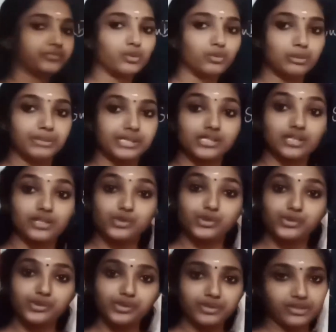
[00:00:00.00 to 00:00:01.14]
Will be changed
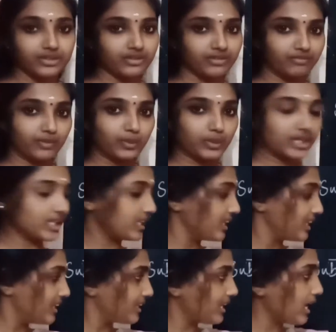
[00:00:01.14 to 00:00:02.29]
to 14.
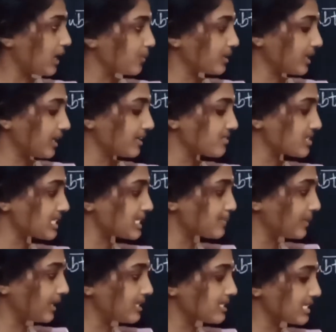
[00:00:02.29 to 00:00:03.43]
Now in hundreds
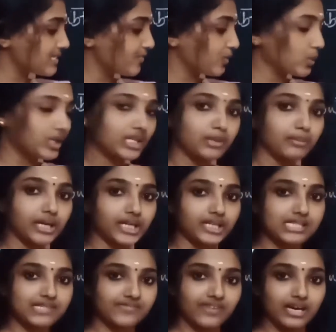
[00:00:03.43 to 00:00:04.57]
place, it's 14
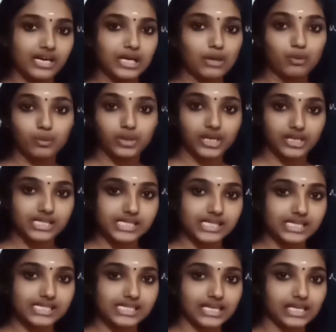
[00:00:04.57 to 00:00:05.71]
minus 5. We can
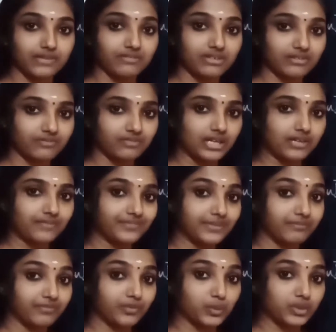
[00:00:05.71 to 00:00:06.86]
easily take away 5 from
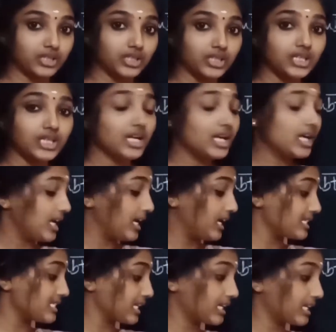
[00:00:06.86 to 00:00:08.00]
14. And
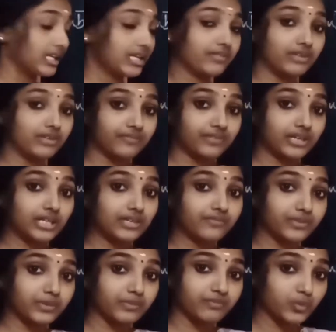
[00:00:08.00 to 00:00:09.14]
taking away 5
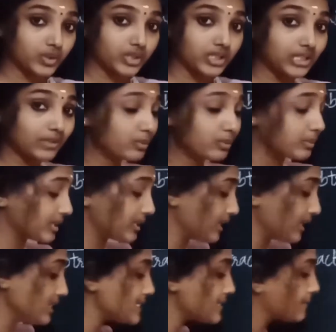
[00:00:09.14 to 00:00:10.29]
from 14, we will
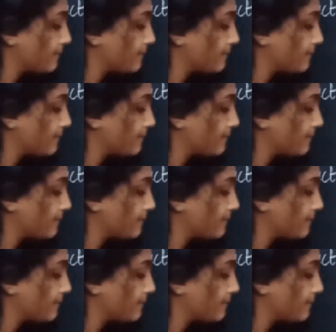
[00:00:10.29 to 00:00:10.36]
get